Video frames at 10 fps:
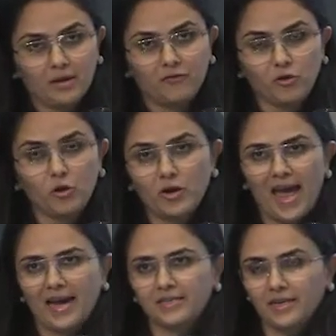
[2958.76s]
if you look
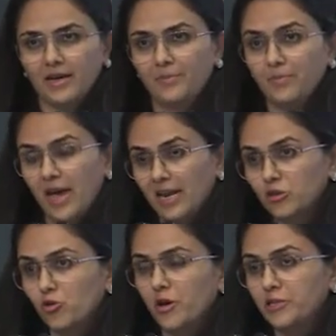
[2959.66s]
at
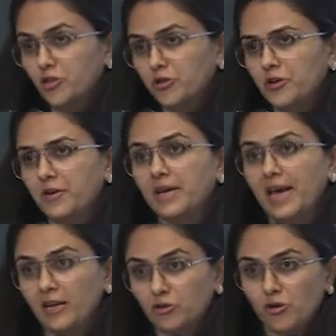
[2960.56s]
engineering,
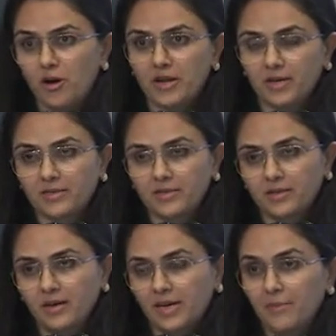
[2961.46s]
electronics,
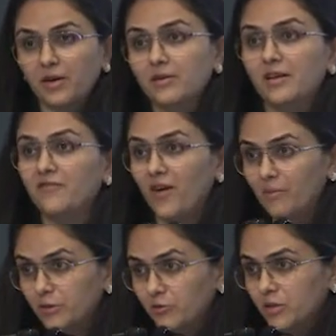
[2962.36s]
chemical, and
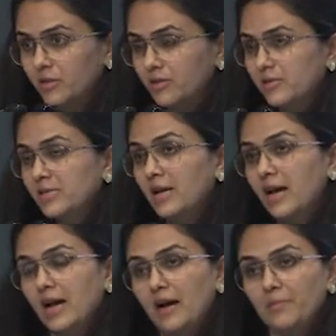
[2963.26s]
pharmaceutical,
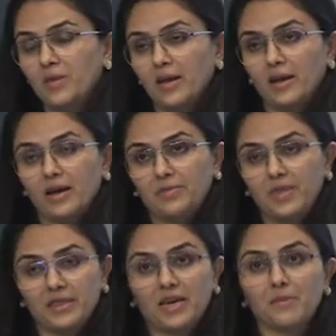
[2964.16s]

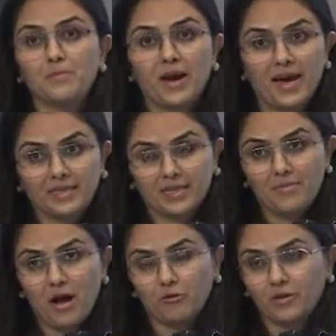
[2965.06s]
they comprised
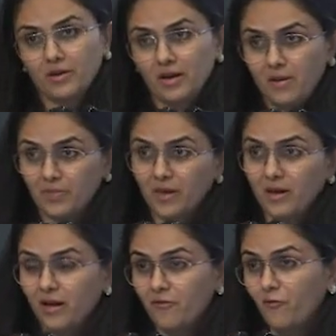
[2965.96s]
about
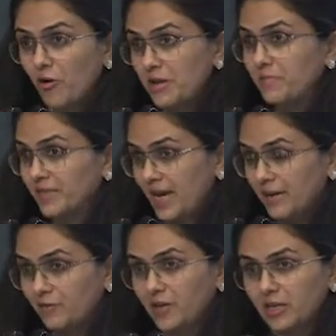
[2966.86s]

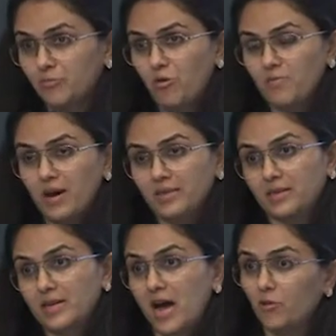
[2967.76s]
40% of the export
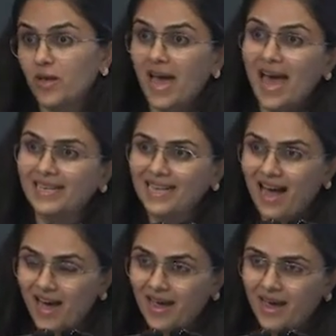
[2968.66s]
basket. Now they're as
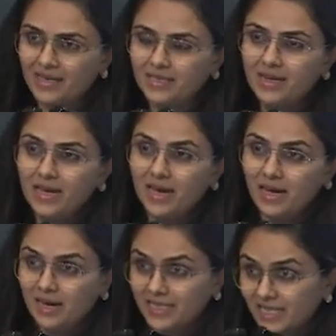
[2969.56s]
high as
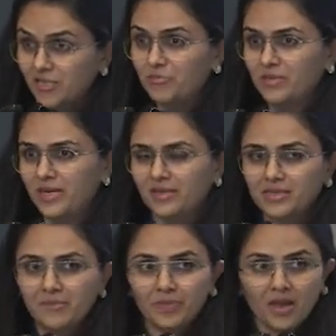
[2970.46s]
60%.